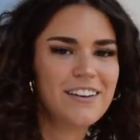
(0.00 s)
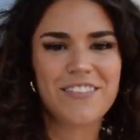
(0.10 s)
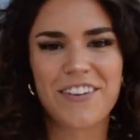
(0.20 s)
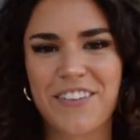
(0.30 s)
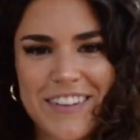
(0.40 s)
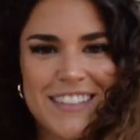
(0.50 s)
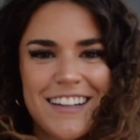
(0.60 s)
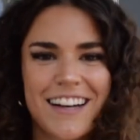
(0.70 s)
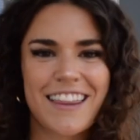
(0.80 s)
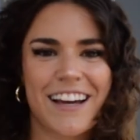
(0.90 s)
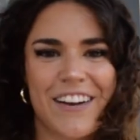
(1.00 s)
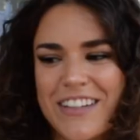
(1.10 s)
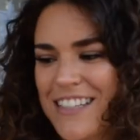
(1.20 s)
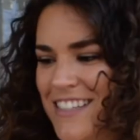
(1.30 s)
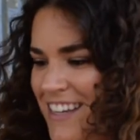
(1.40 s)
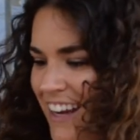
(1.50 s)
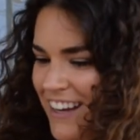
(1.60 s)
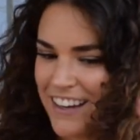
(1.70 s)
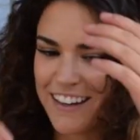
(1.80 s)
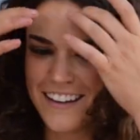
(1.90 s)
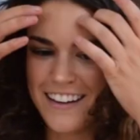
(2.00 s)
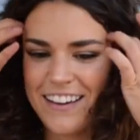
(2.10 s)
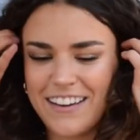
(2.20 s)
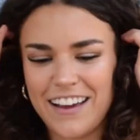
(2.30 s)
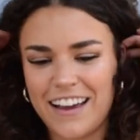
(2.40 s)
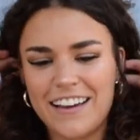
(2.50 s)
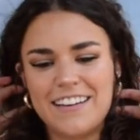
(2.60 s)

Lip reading: My roommates are going to think I'm insane. Okay.